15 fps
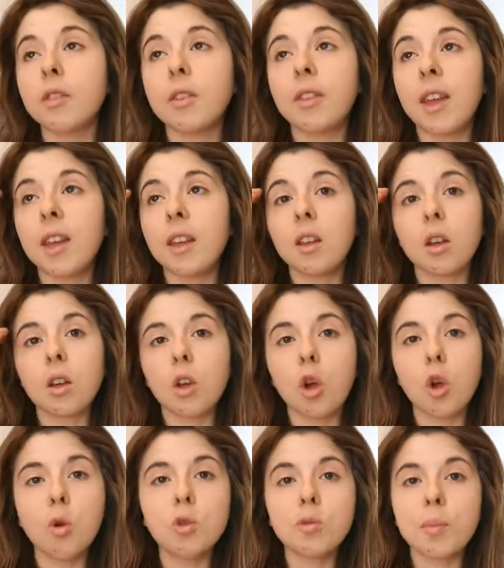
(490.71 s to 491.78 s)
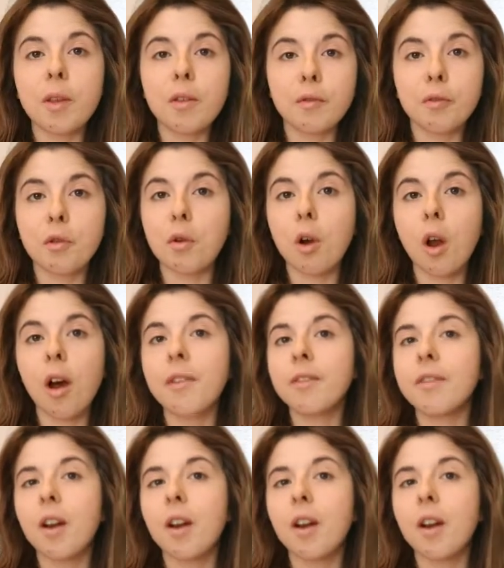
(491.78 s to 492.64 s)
to think who's been through life.